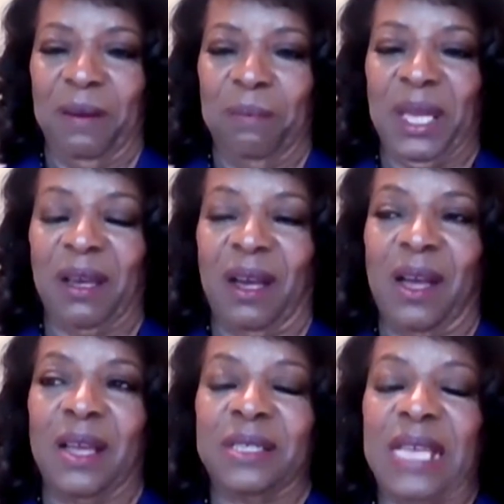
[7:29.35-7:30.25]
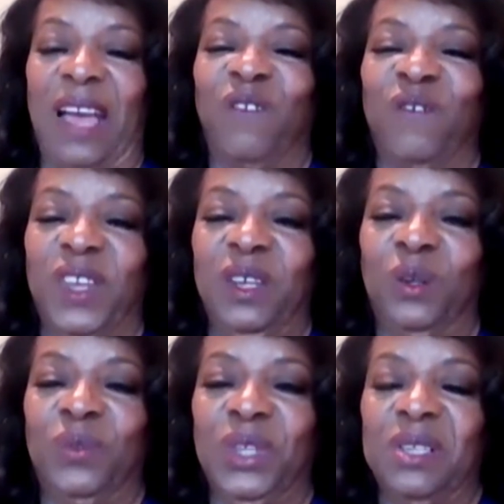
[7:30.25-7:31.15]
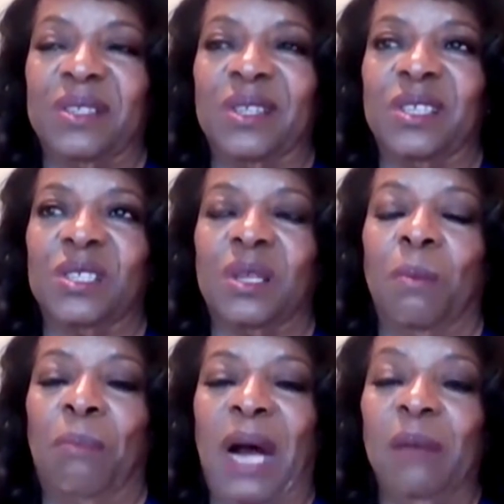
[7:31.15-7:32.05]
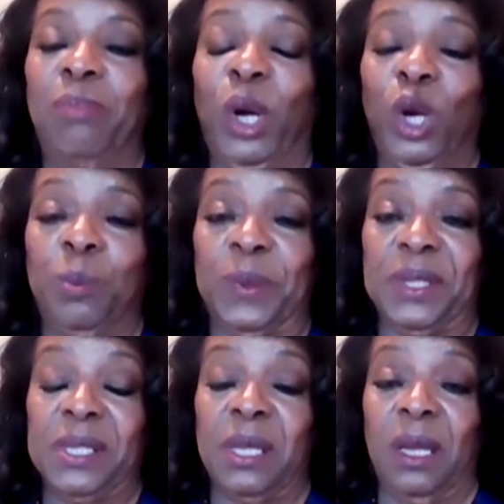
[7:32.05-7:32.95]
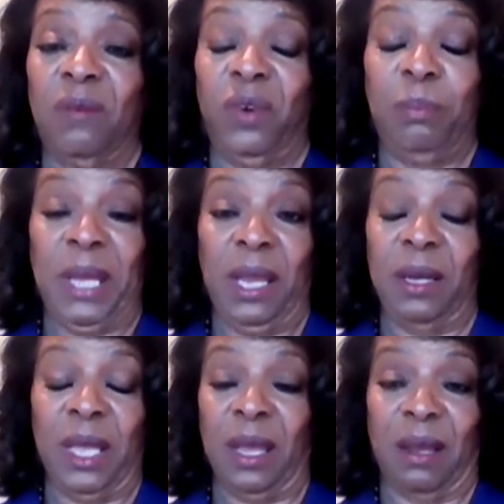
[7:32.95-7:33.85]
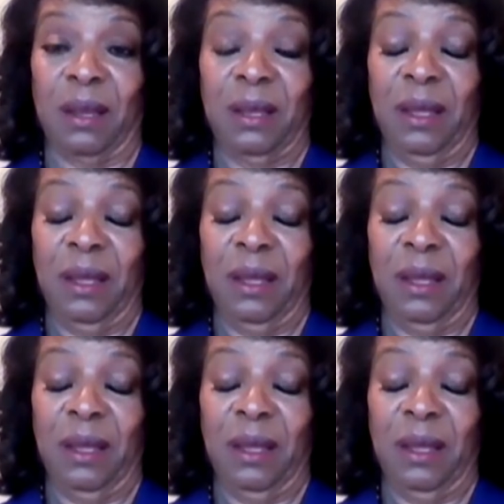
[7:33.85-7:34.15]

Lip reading: because I feel this is my purpose for being here.